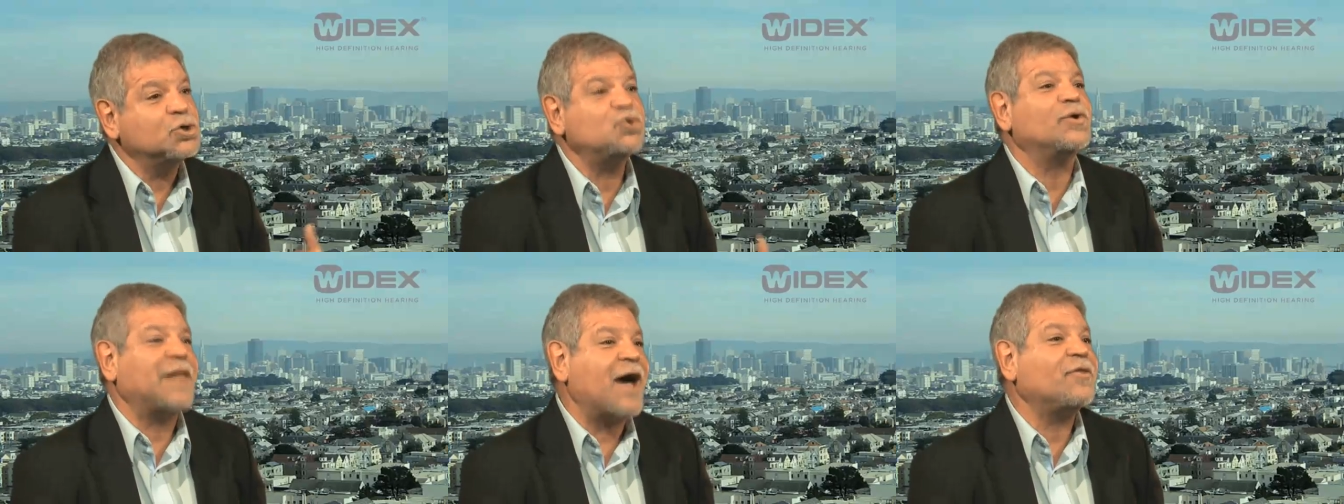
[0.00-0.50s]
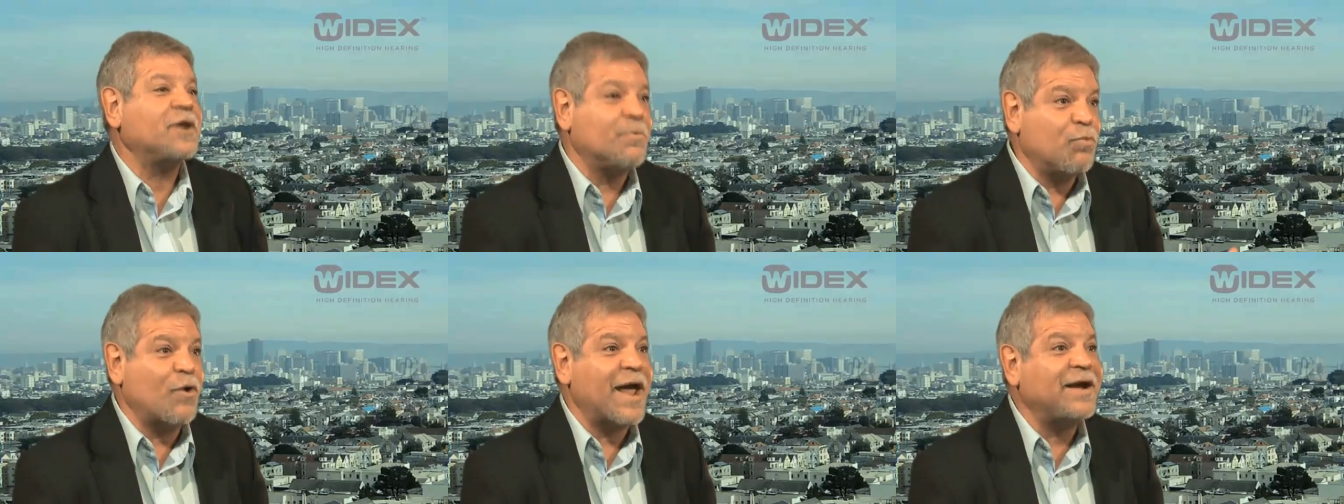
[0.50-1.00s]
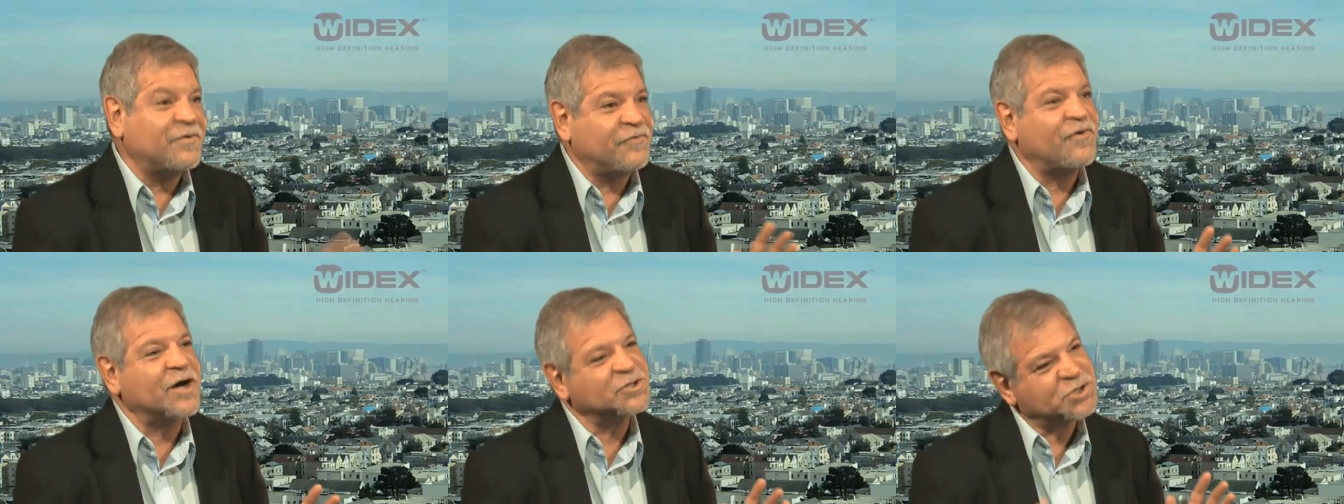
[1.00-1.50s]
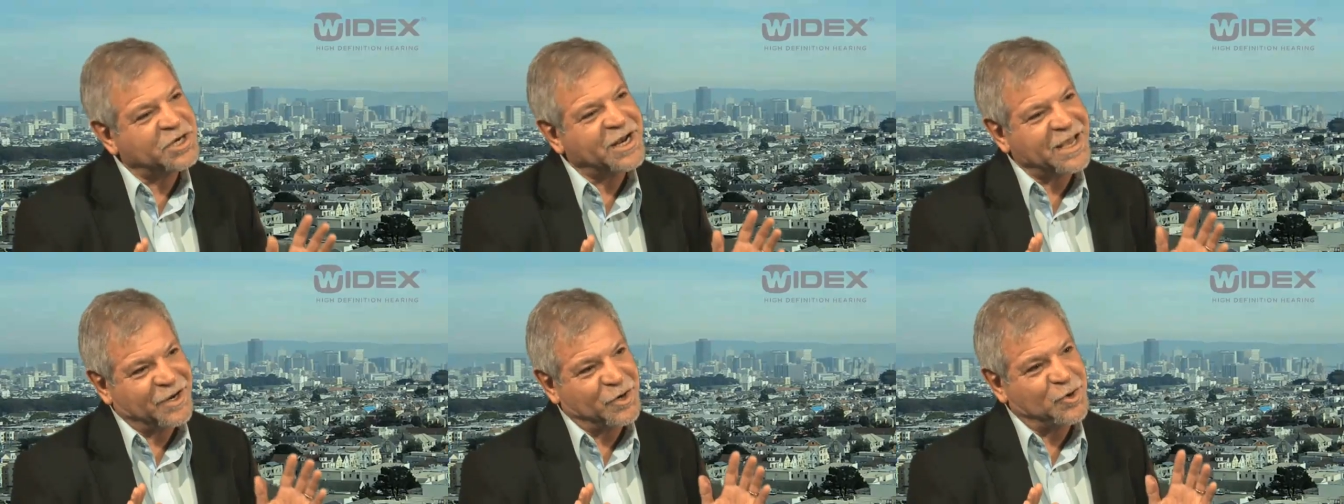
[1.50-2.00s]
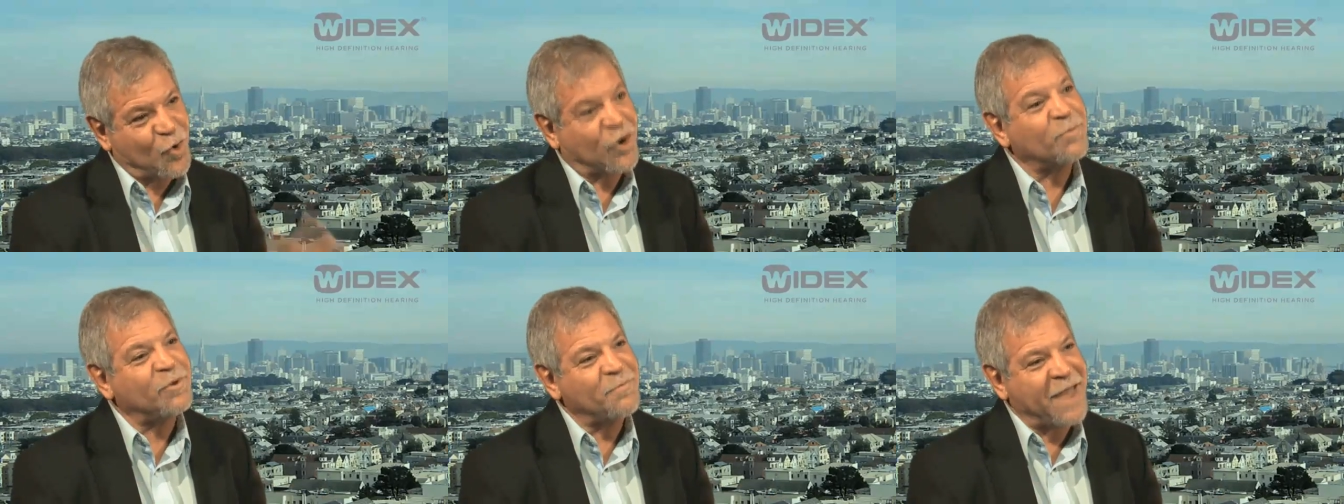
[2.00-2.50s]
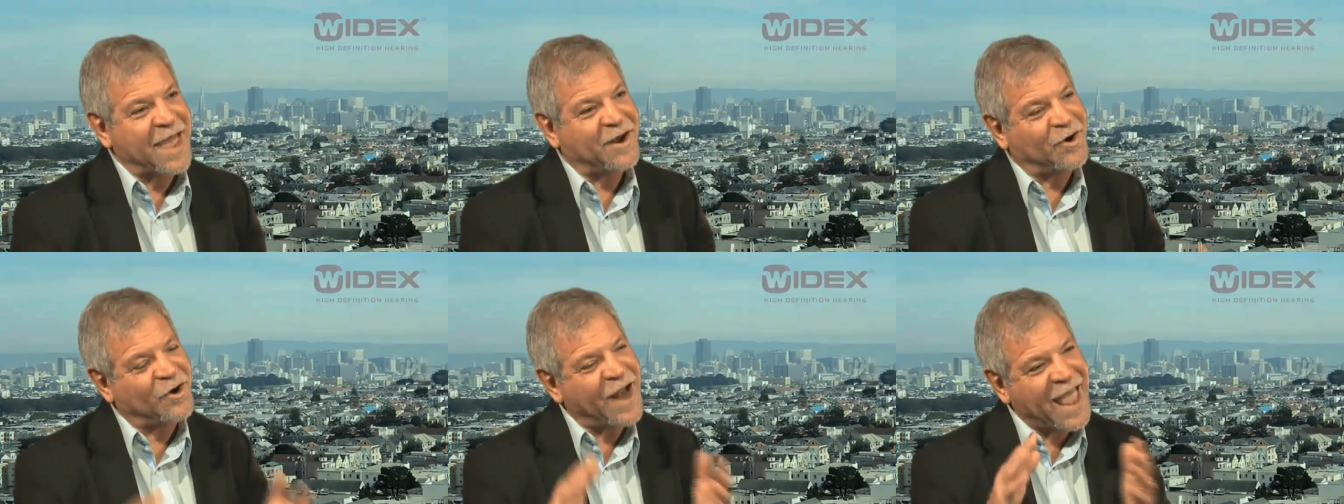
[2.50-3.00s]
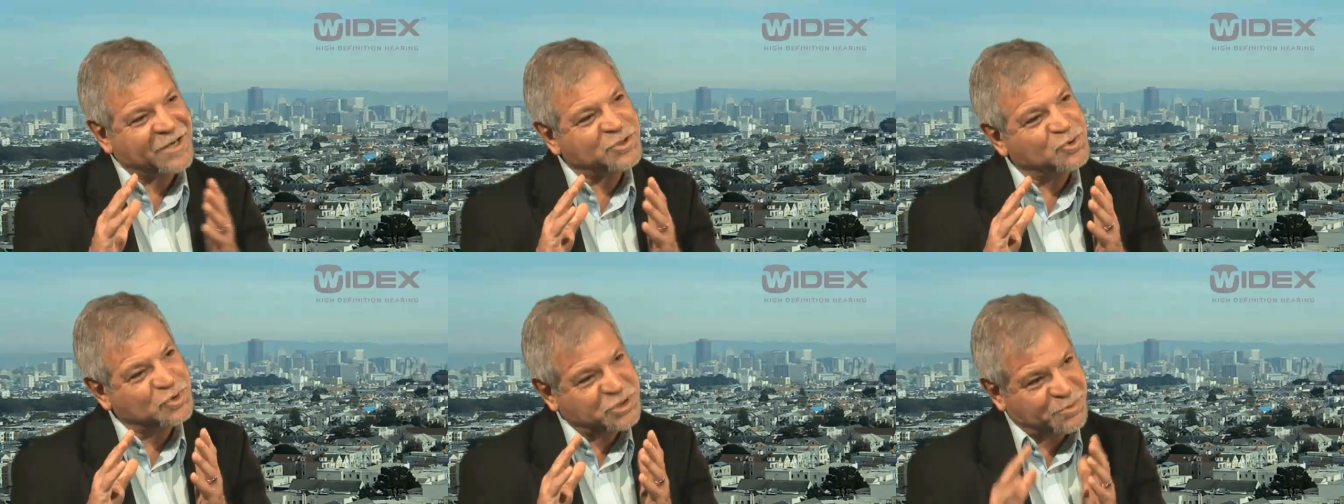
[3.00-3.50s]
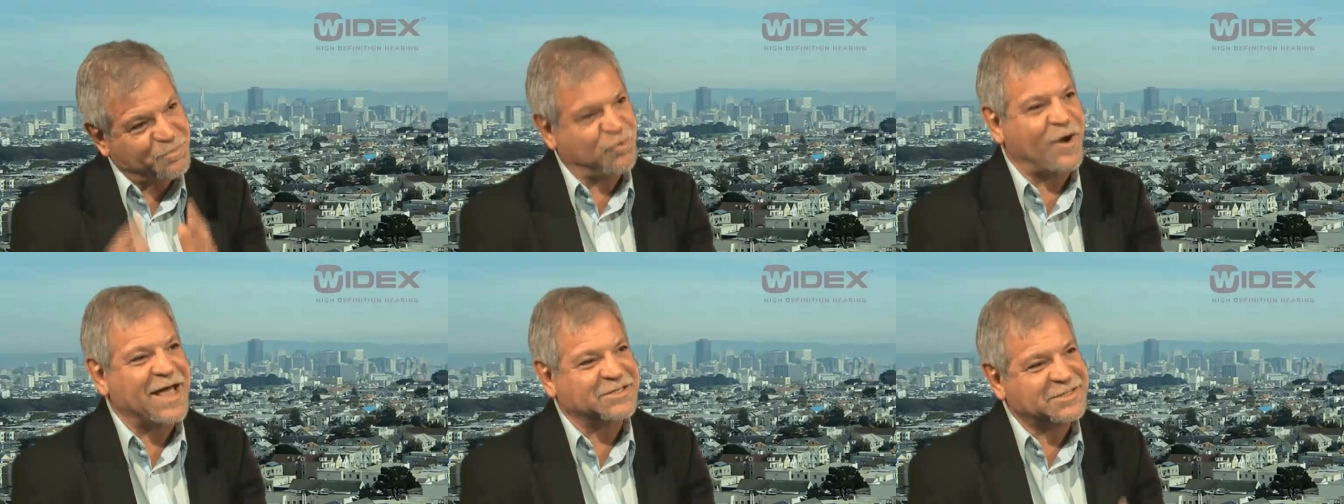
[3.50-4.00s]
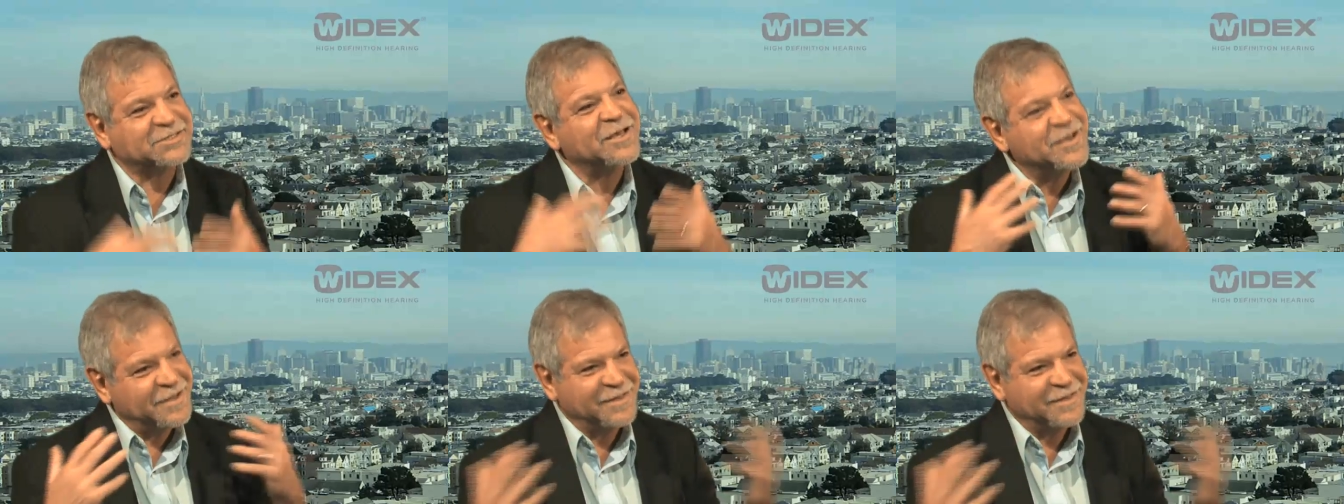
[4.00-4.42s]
to allow their brain to function in a normal manner and to suppress